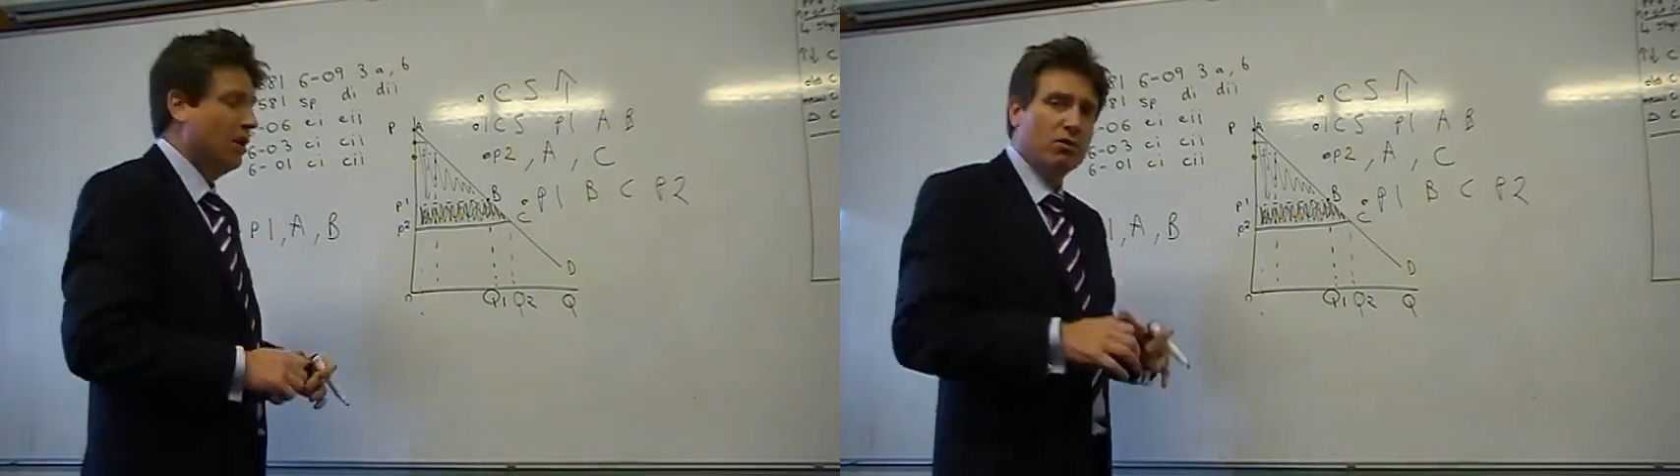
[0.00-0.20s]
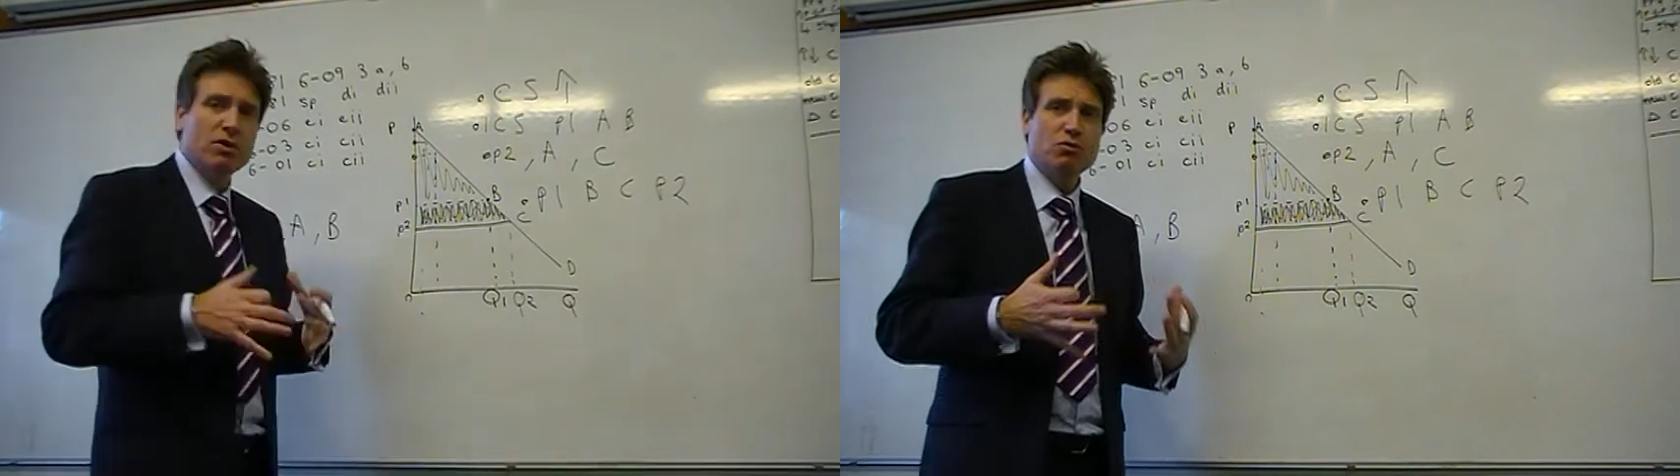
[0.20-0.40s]

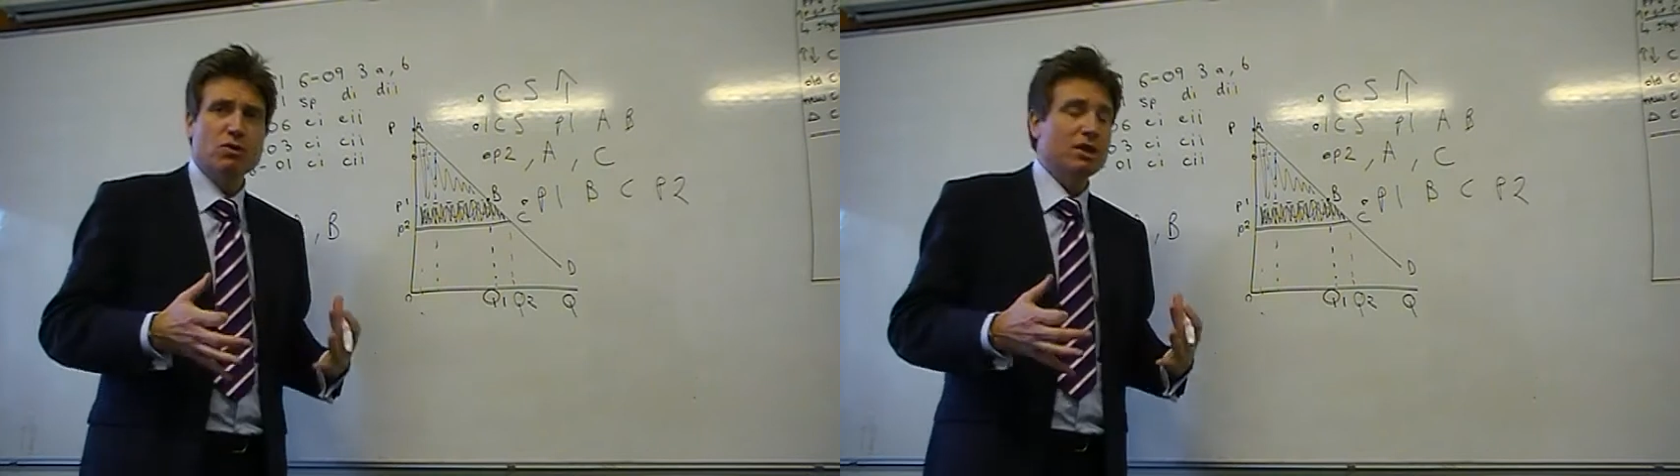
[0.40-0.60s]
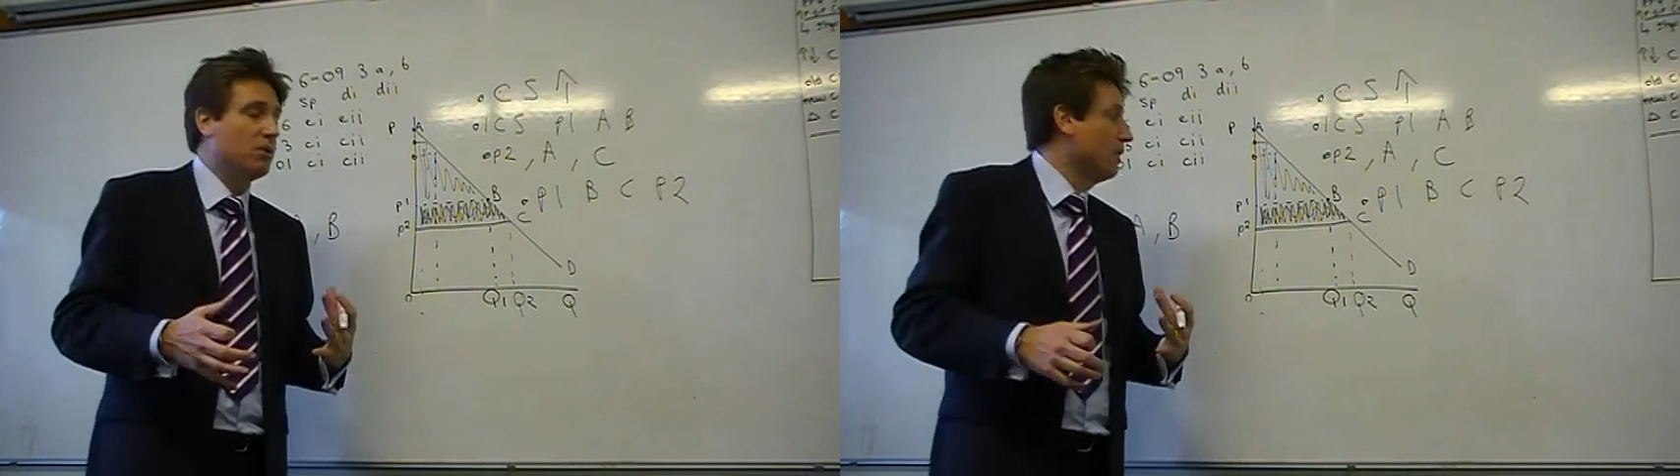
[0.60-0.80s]
Well, it's
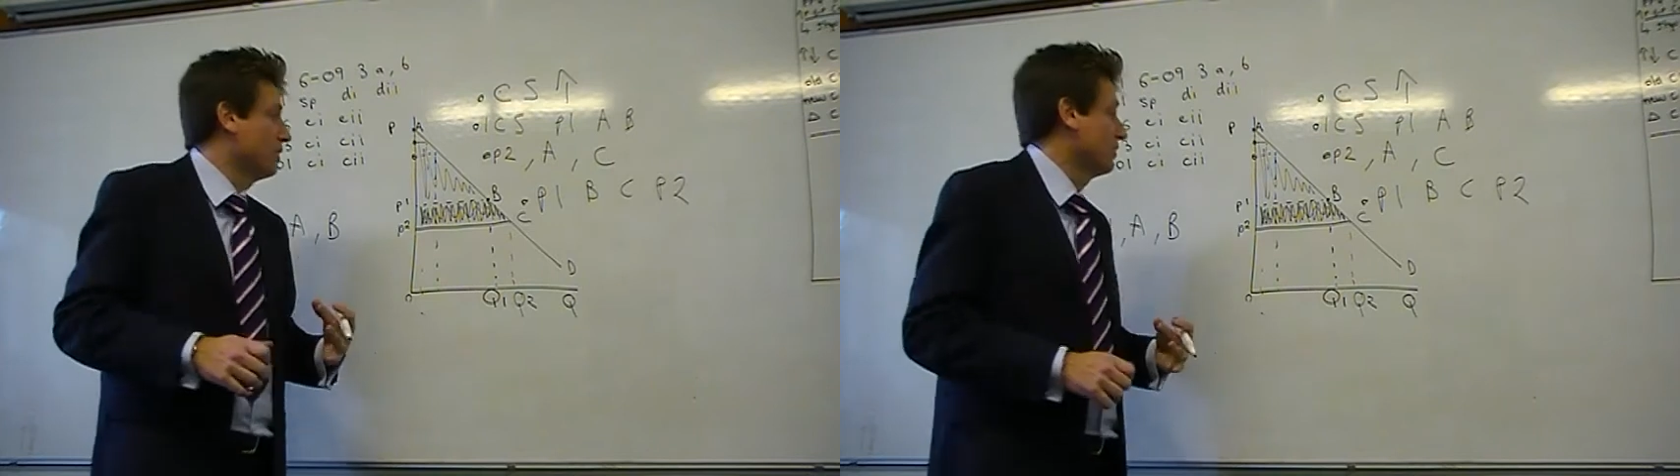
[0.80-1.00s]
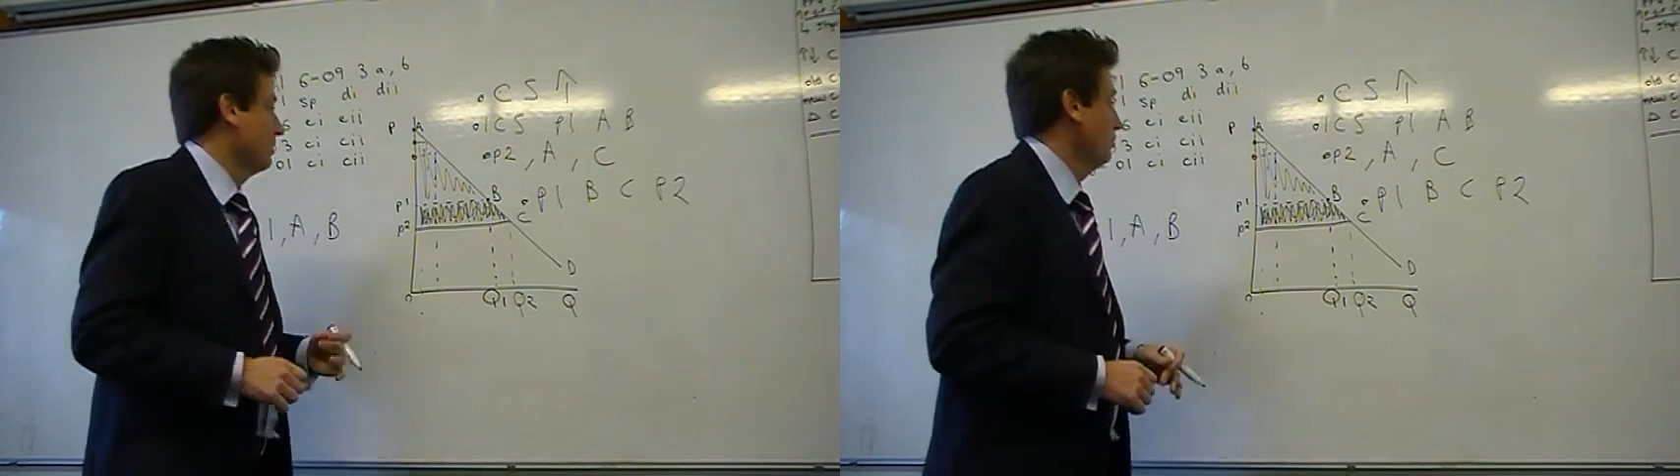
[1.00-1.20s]
really quite
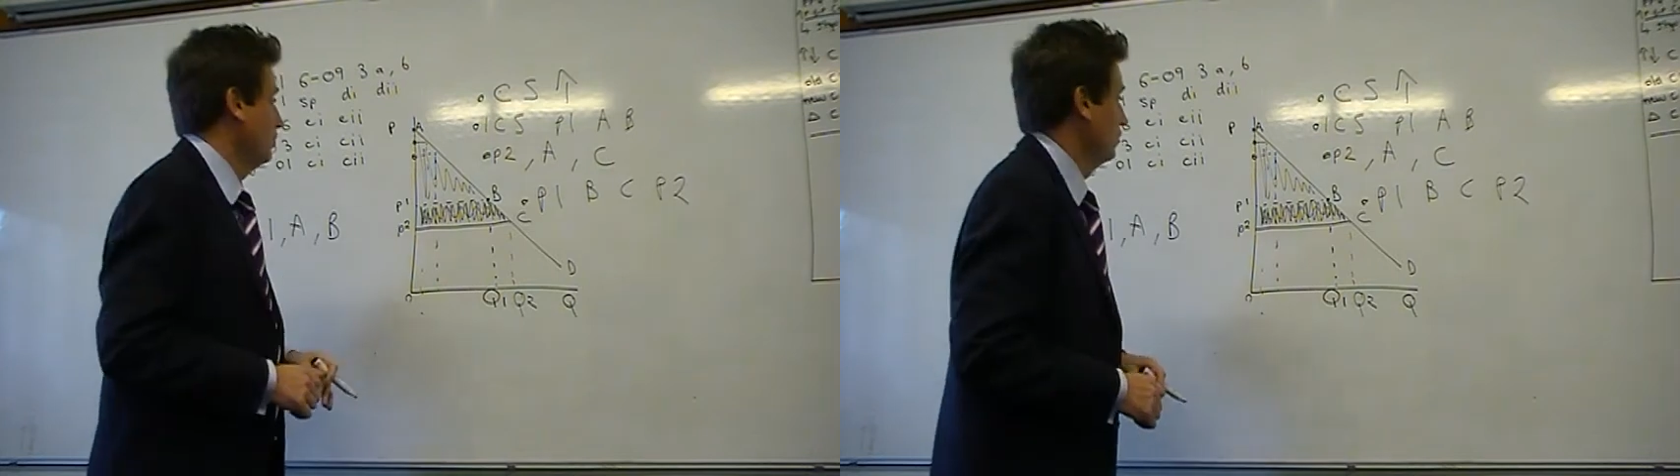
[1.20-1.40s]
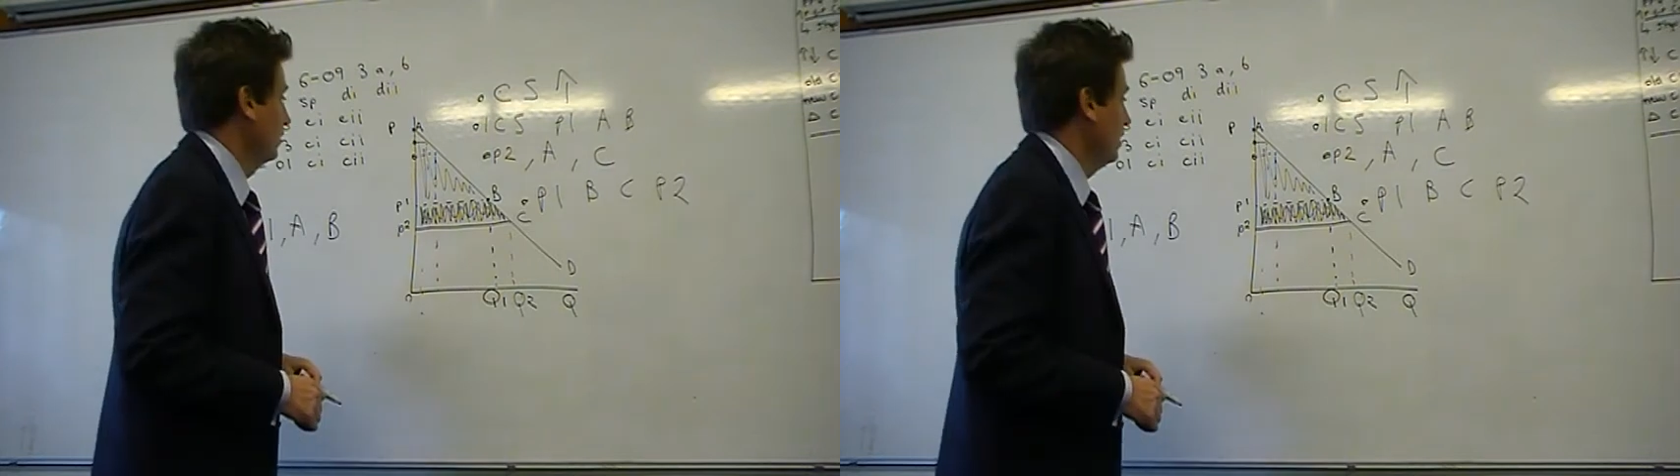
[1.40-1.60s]

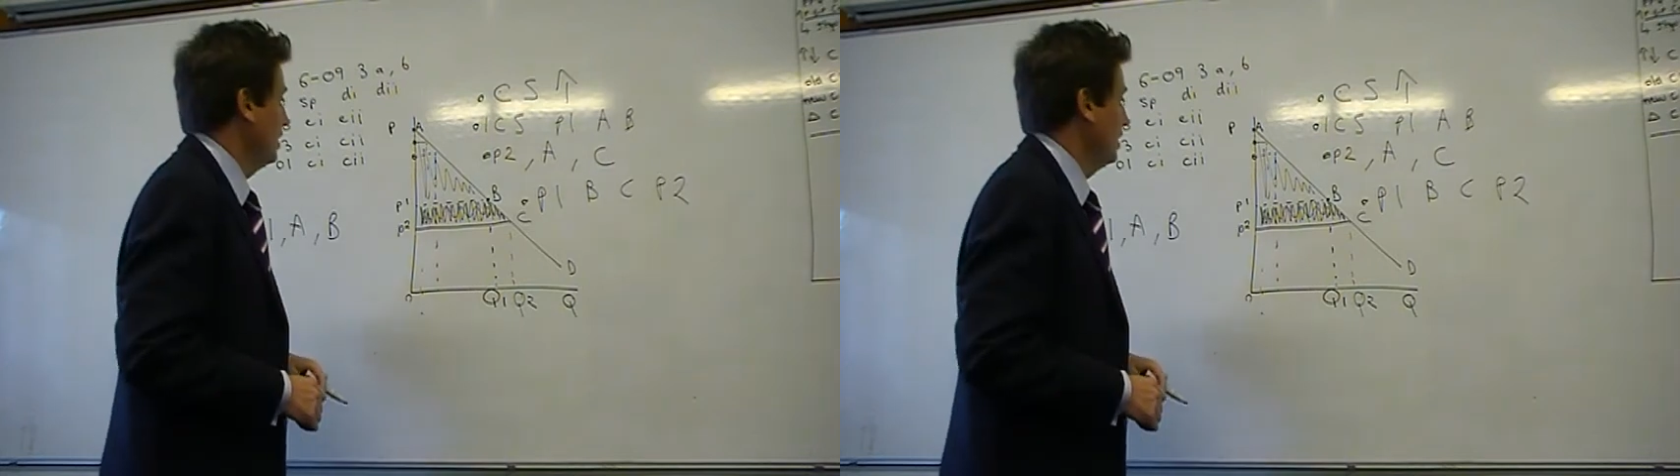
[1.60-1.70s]
simple.